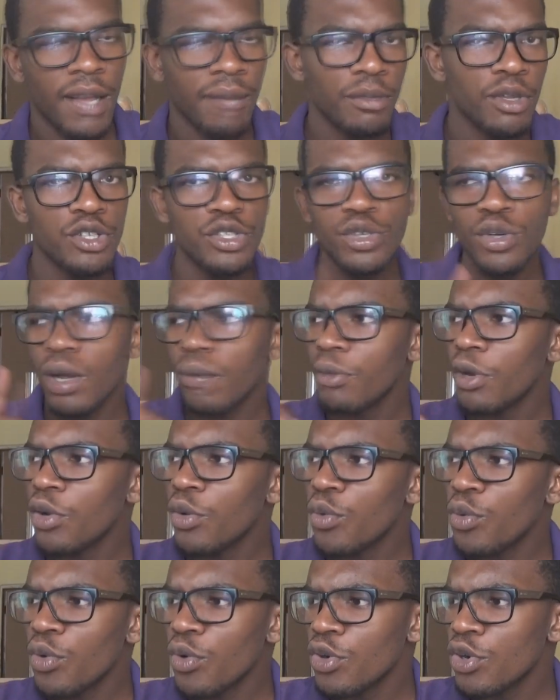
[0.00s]
I'm not sure I'm
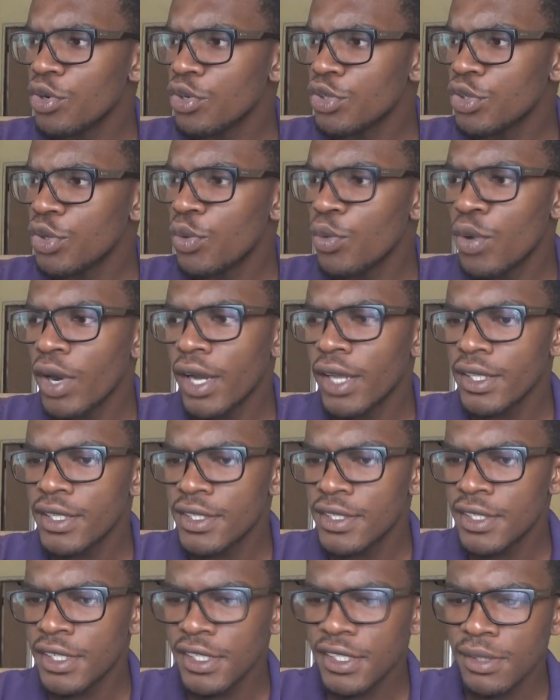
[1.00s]
not sure why
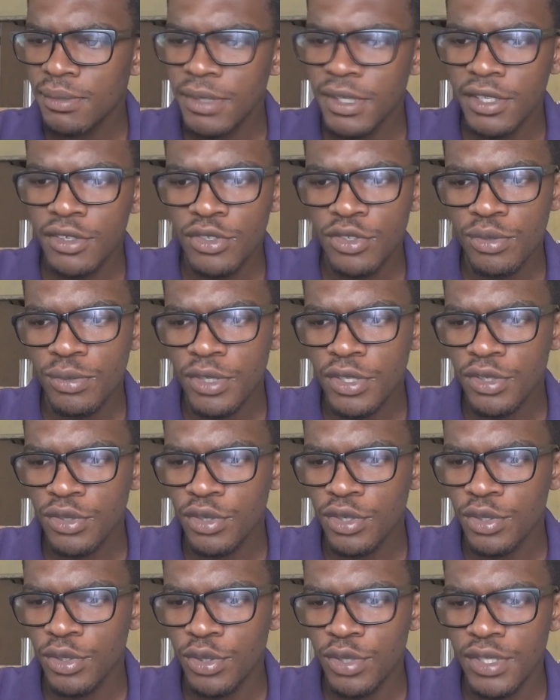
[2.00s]
these things are making so much
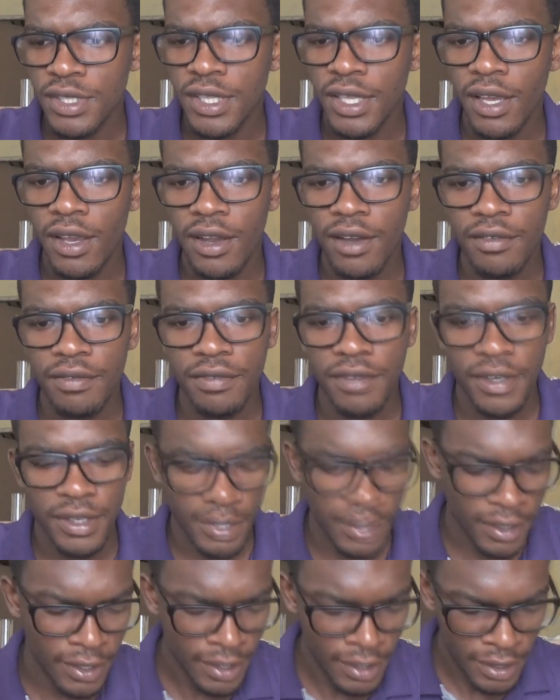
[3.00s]
noise because they are fade